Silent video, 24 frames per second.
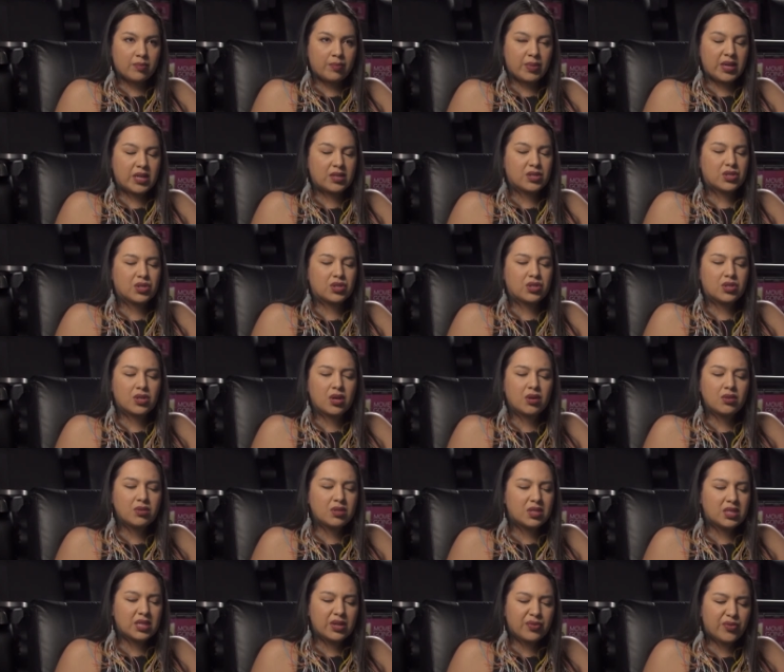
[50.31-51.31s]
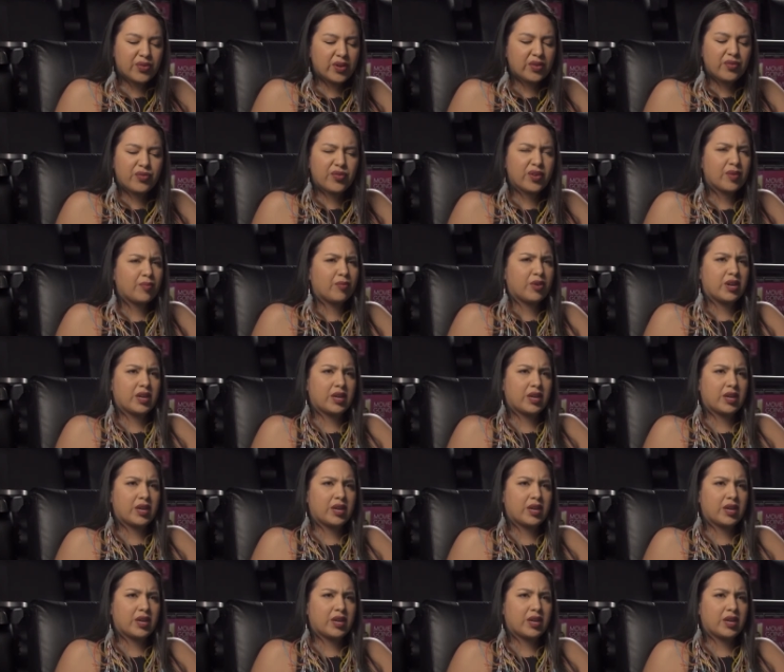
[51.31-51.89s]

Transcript: being so different from